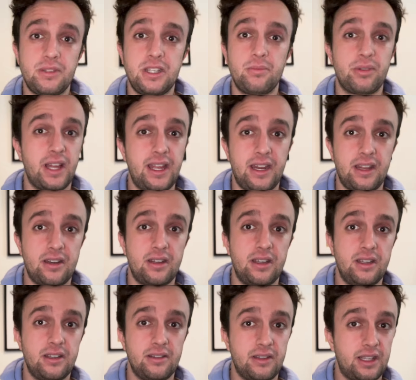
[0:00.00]
he played in.
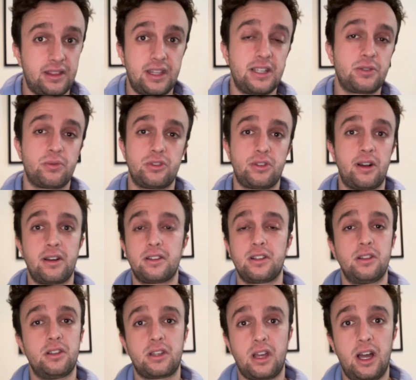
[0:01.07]
Like, things were starting to
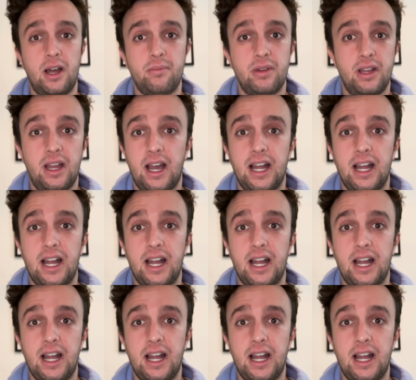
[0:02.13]
look up.